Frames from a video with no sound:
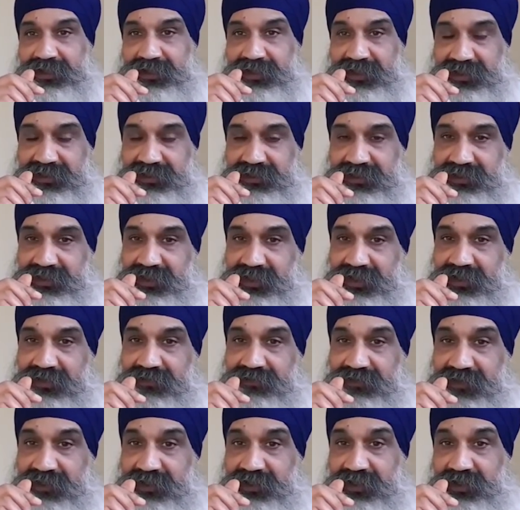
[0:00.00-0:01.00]
this
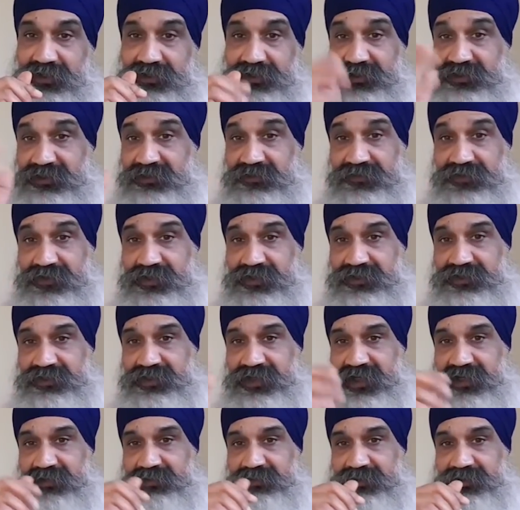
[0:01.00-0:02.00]
video. This is the first
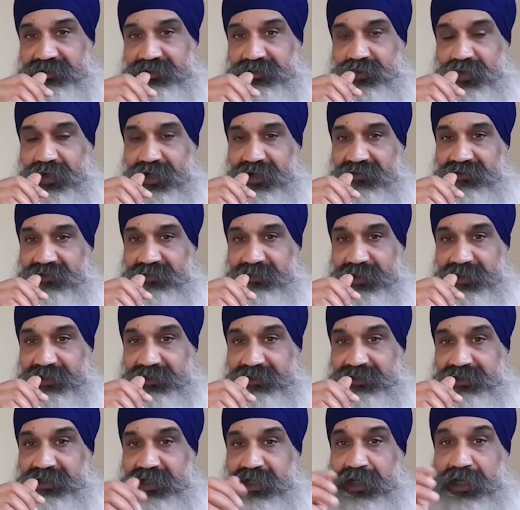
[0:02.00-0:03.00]
time in 12
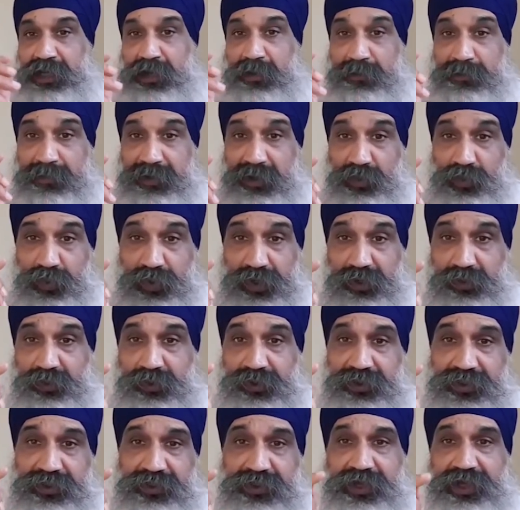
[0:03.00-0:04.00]
months. But we
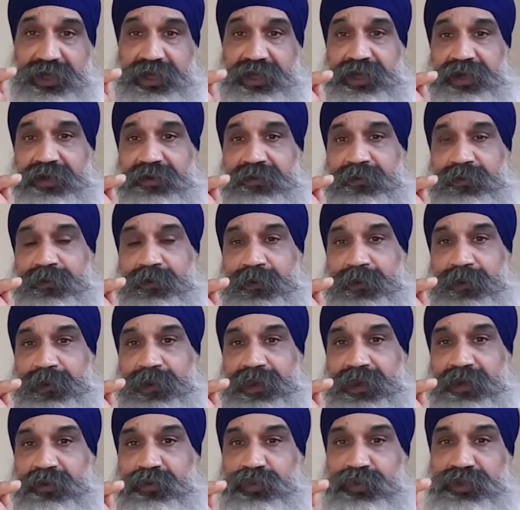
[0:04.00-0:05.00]
were there
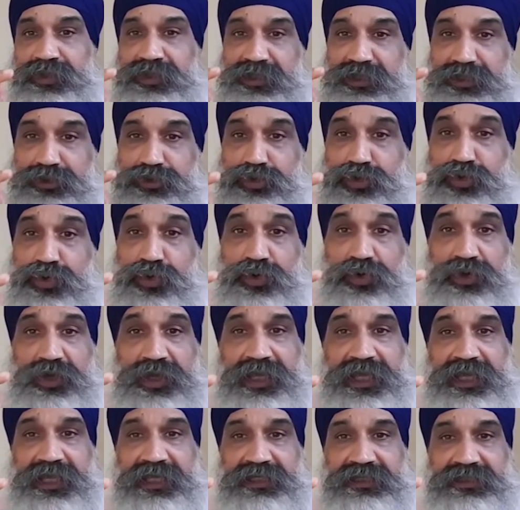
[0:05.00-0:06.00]
when this court
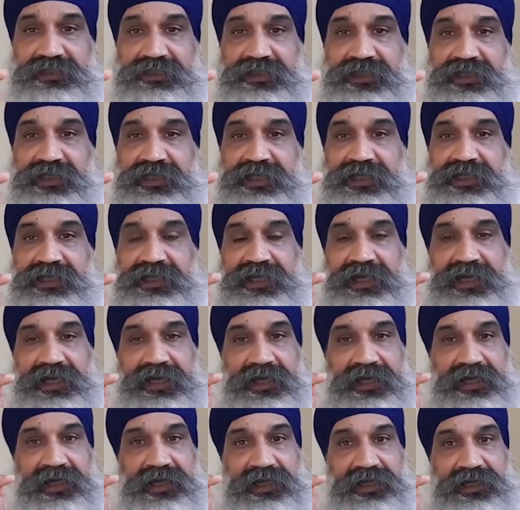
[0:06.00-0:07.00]
case
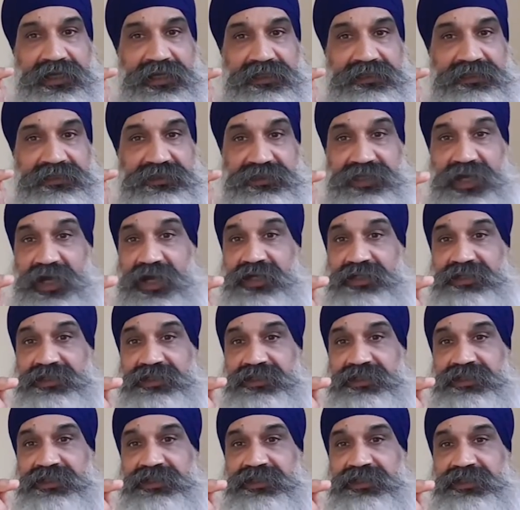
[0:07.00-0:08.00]

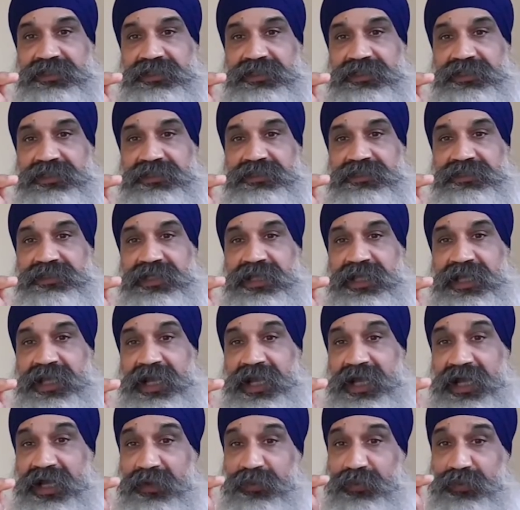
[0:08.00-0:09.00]
started in Leeds,
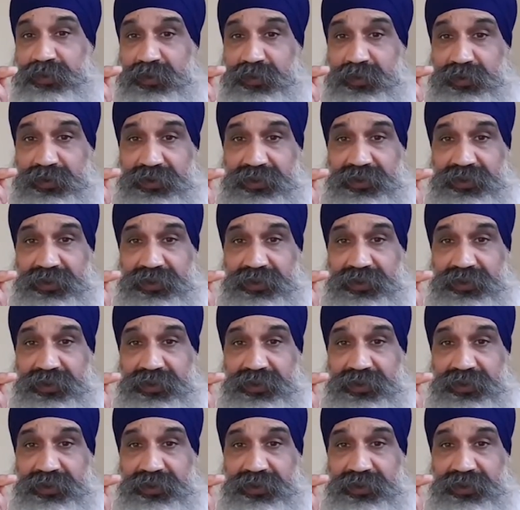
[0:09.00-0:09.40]
and we